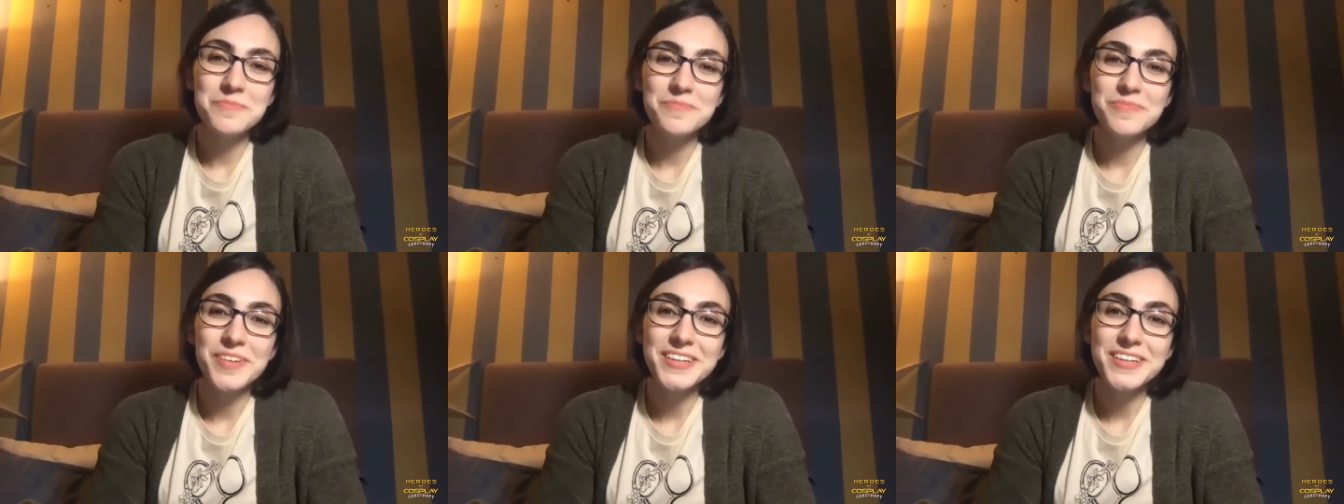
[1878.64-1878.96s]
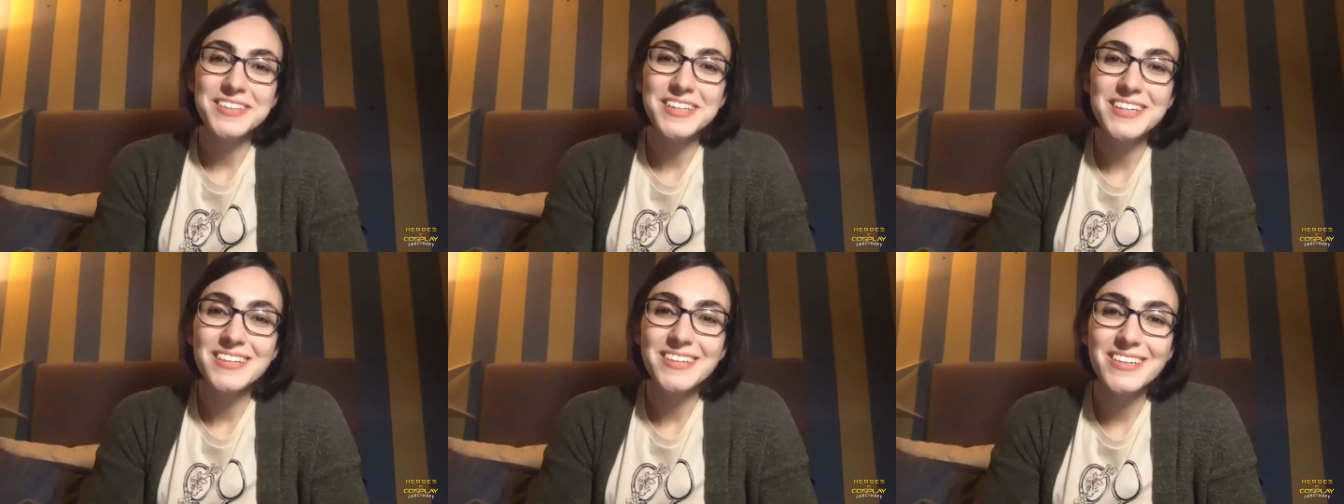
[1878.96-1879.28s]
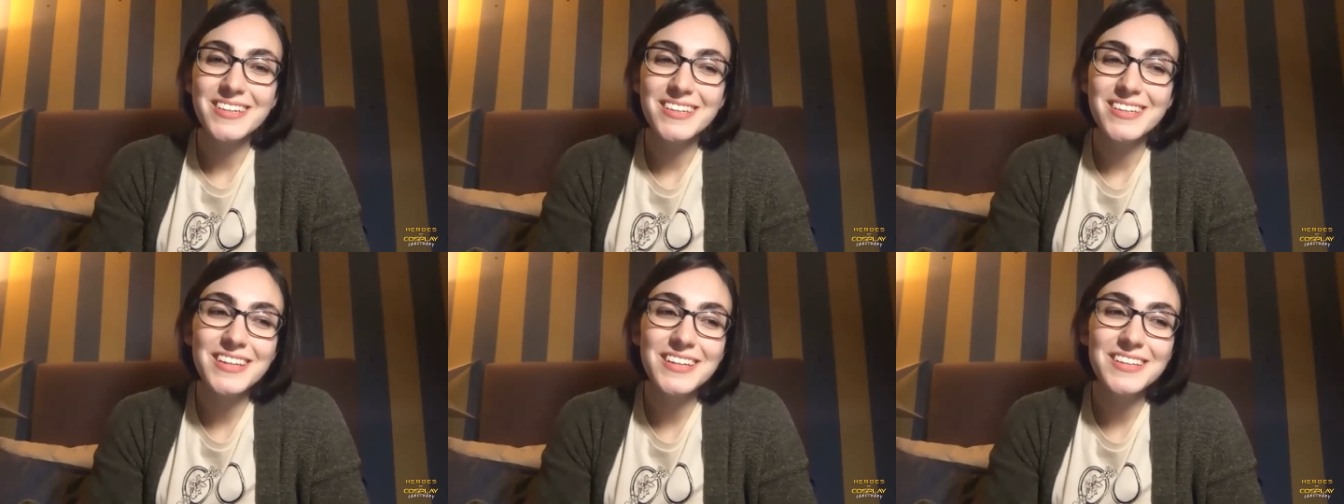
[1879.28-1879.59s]
I think
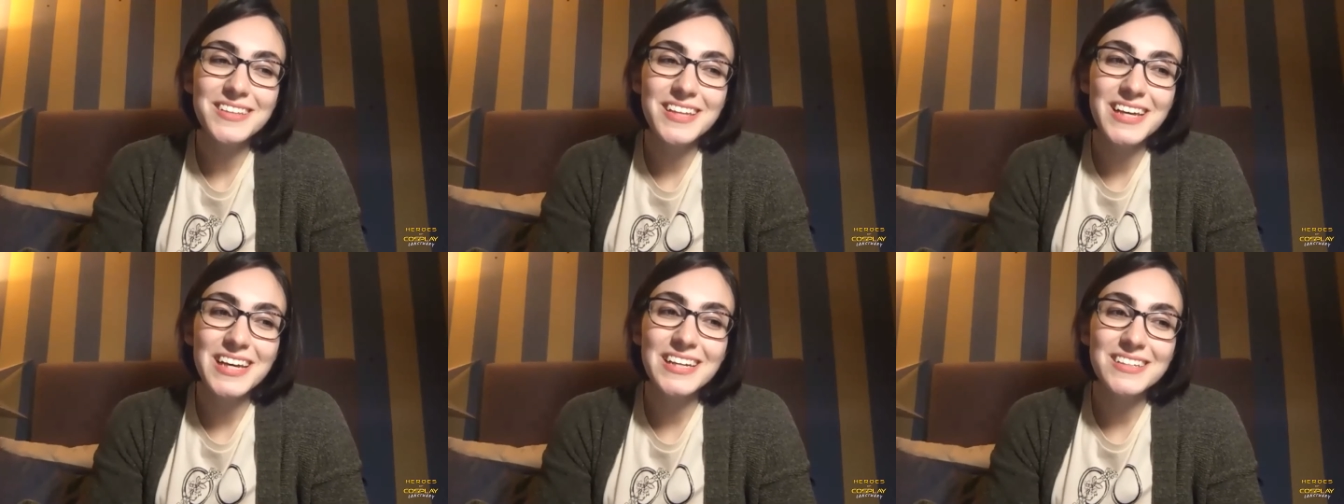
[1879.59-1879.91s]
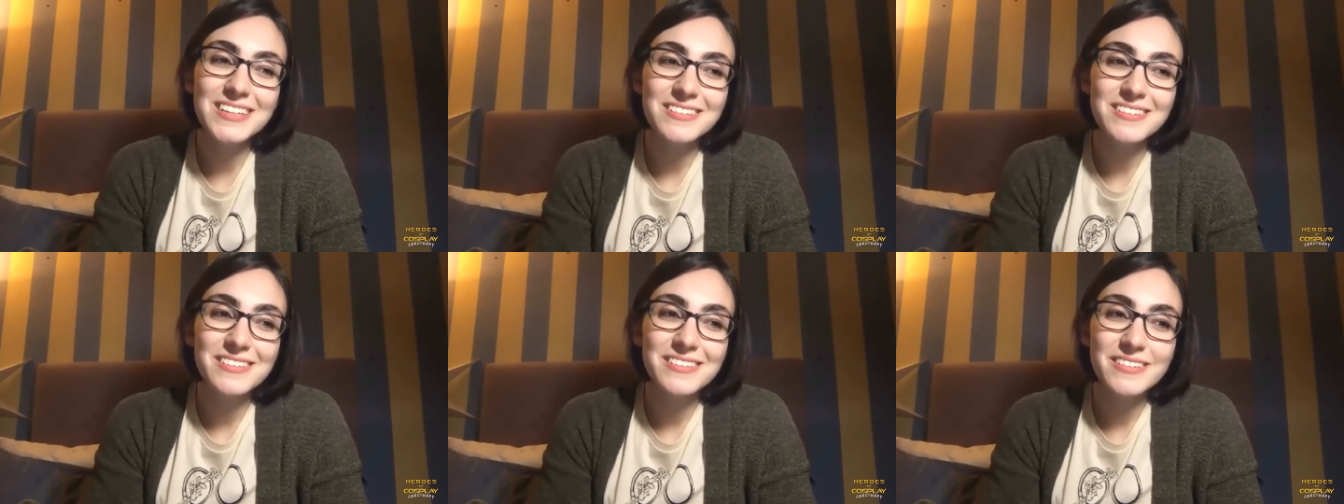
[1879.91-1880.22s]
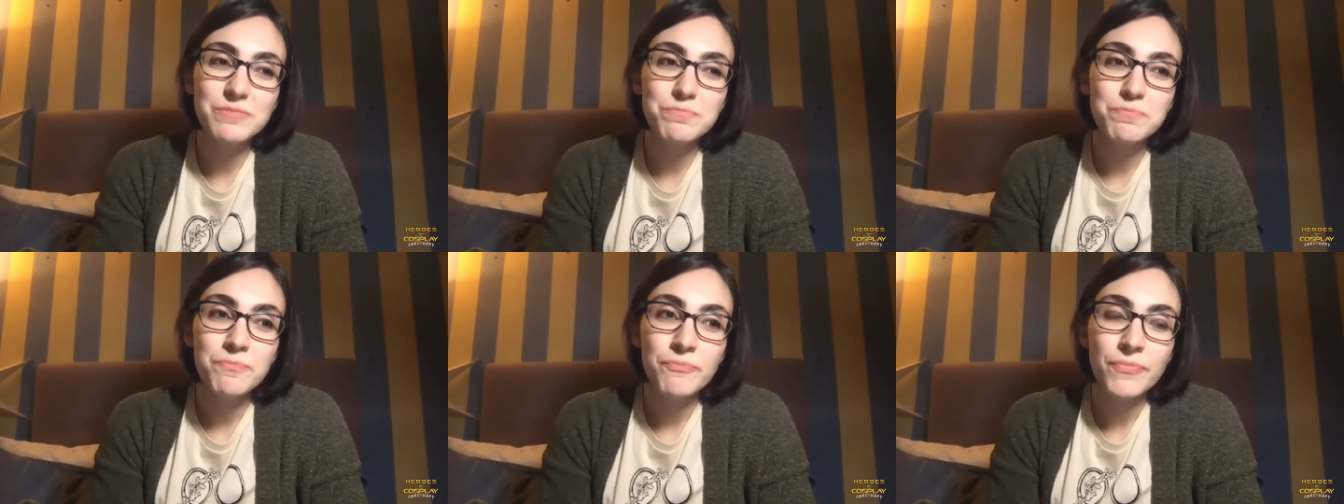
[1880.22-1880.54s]
that
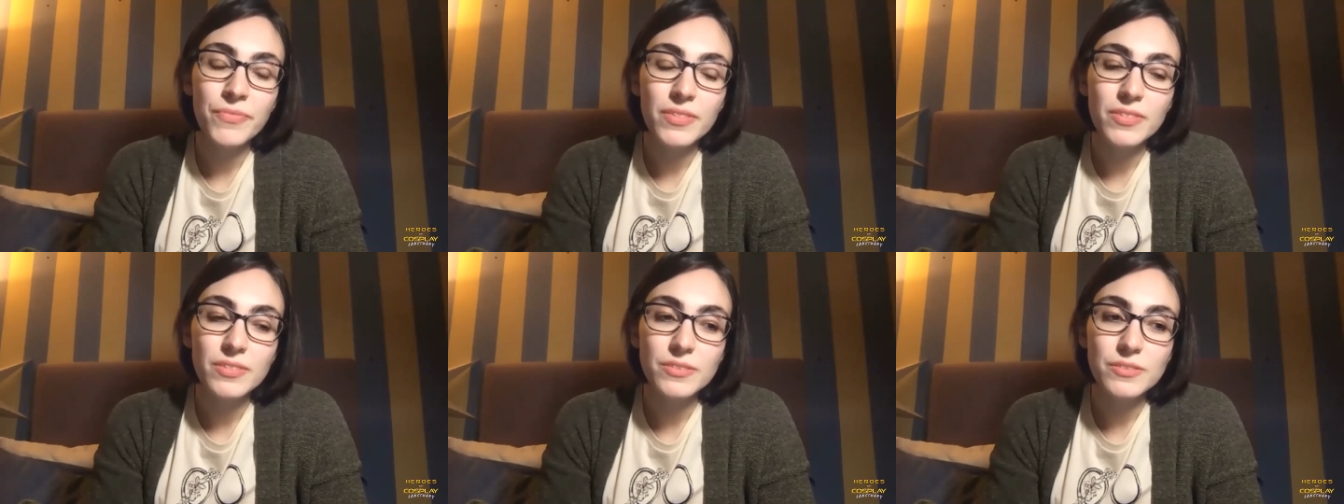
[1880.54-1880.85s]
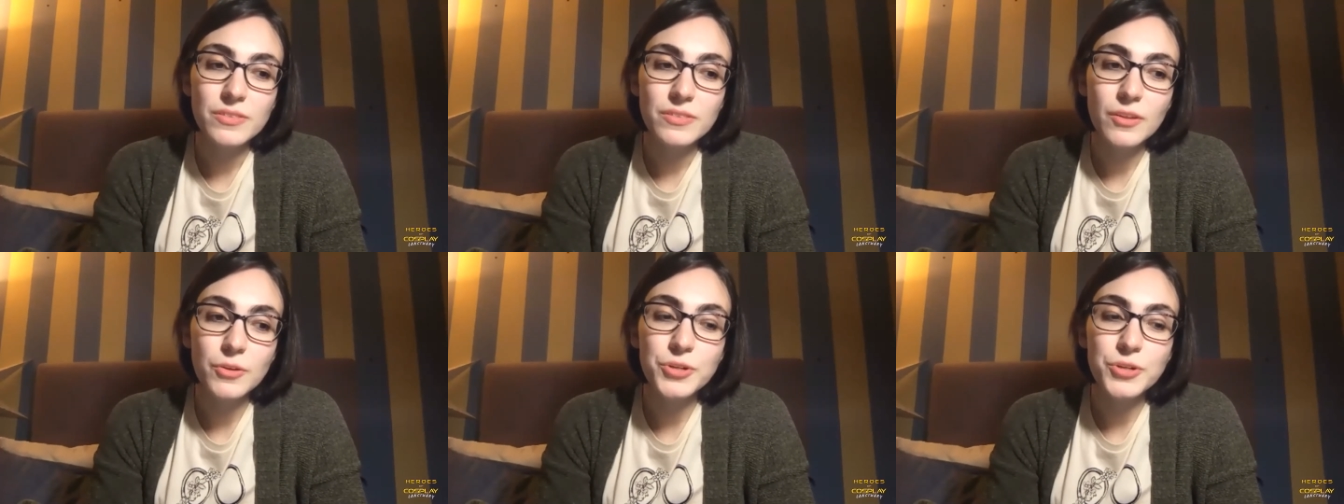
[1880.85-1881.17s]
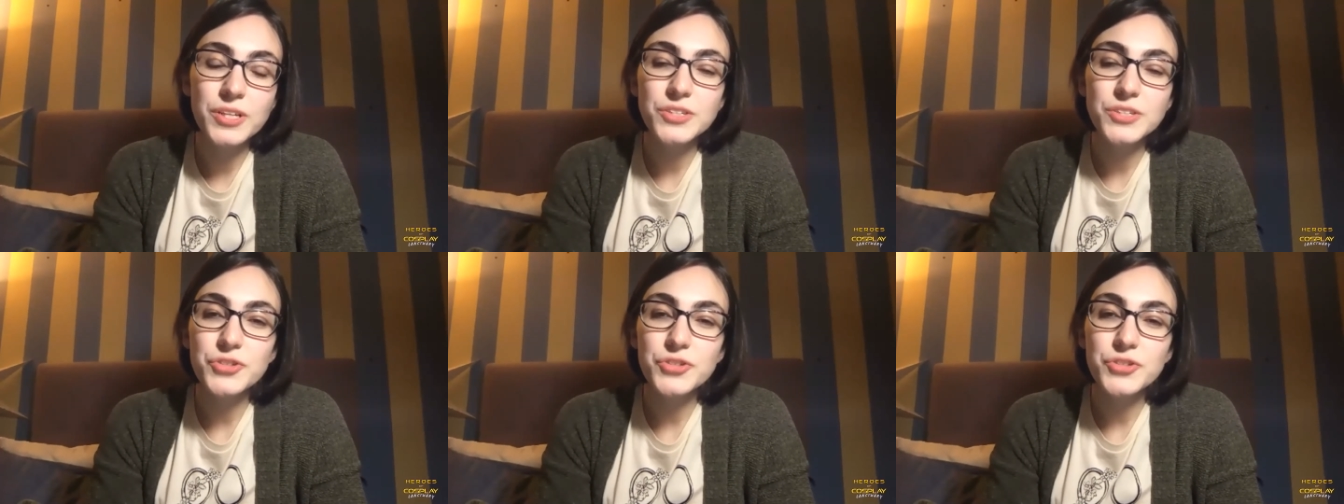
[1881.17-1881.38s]
learning